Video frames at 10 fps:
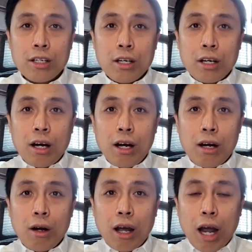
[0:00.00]

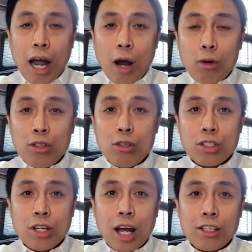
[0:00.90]
how would you
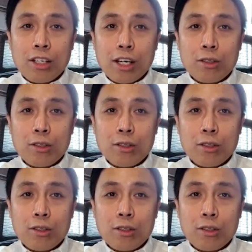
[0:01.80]
strategize